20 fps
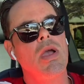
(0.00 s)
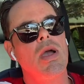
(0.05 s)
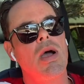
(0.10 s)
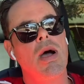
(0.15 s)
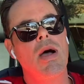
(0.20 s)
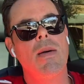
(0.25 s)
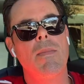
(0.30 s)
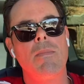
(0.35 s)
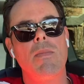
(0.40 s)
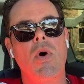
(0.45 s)

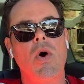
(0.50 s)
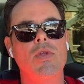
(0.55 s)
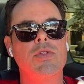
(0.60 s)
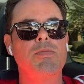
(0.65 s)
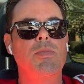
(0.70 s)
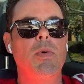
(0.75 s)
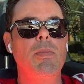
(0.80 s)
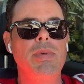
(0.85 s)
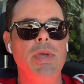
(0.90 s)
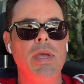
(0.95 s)
Uh,
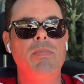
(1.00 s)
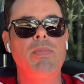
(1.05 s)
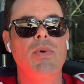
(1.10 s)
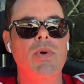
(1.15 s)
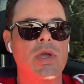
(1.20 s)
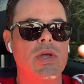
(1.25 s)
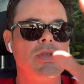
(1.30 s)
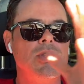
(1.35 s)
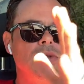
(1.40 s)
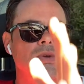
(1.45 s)
multiple people
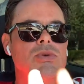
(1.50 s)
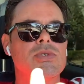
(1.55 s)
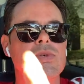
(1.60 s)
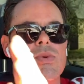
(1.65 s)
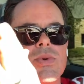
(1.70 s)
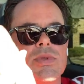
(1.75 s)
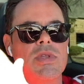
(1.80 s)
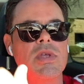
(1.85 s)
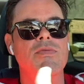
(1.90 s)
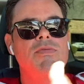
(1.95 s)
can use it
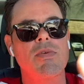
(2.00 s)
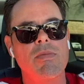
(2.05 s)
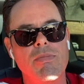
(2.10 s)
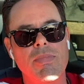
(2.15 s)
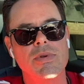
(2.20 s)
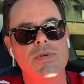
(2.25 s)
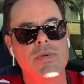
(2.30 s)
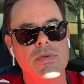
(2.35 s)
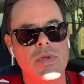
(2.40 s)
with different per,